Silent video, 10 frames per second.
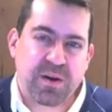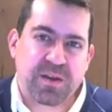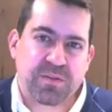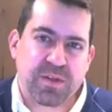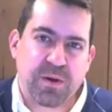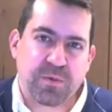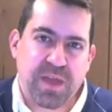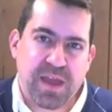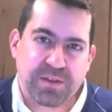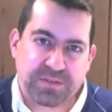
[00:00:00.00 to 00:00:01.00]
area,
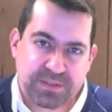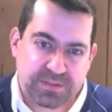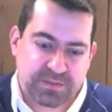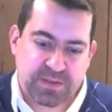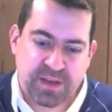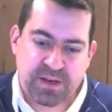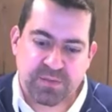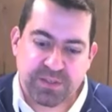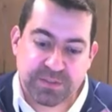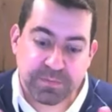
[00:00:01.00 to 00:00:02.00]
though, that is
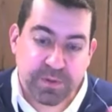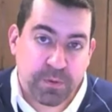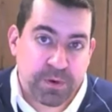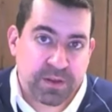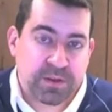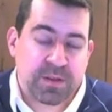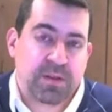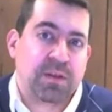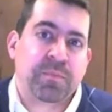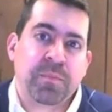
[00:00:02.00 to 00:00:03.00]
kind of
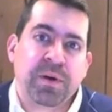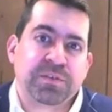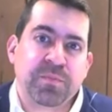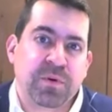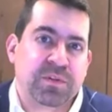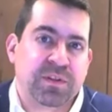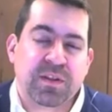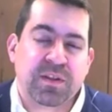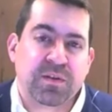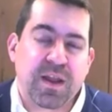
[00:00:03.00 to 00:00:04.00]
exploding much more
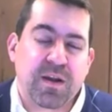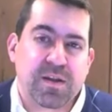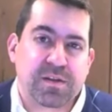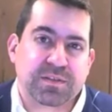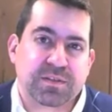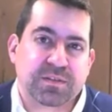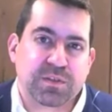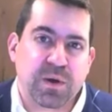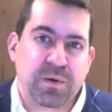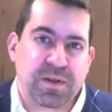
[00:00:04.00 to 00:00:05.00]
than other areas,
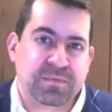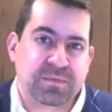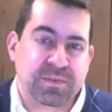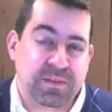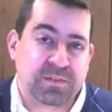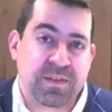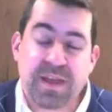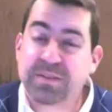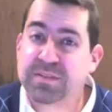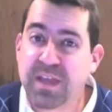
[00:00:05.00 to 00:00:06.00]
Joe, and
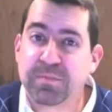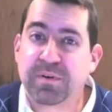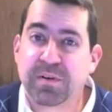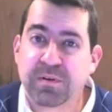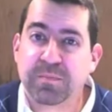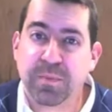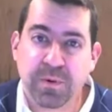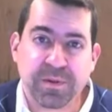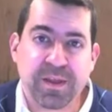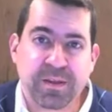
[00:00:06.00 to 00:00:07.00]
that's
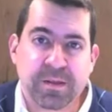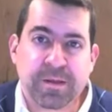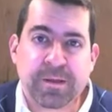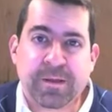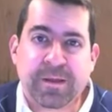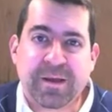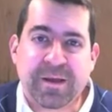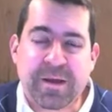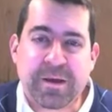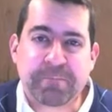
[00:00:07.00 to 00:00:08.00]
cyberbullying.
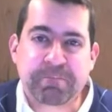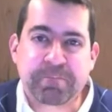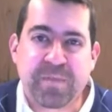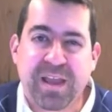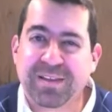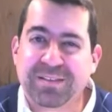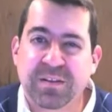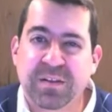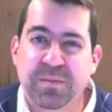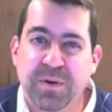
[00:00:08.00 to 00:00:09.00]
I
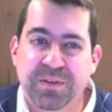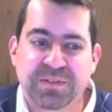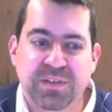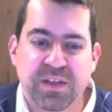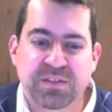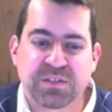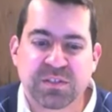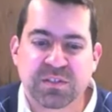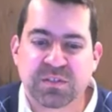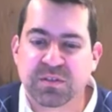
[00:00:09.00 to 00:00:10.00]
attended a
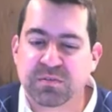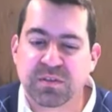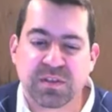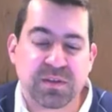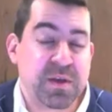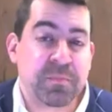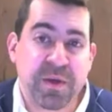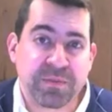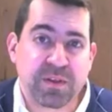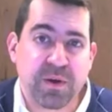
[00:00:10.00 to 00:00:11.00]
presentation a
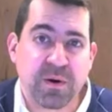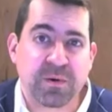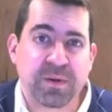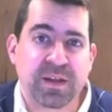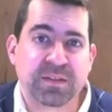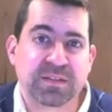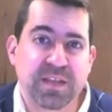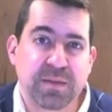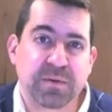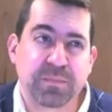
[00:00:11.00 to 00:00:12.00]
month ago on
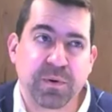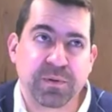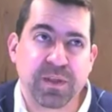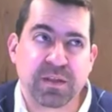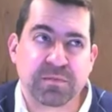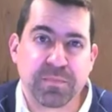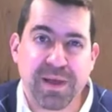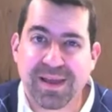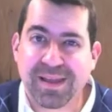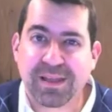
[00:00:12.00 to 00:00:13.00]
cyberbullying
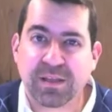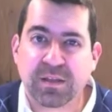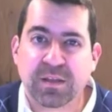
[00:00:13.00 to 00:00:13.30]
by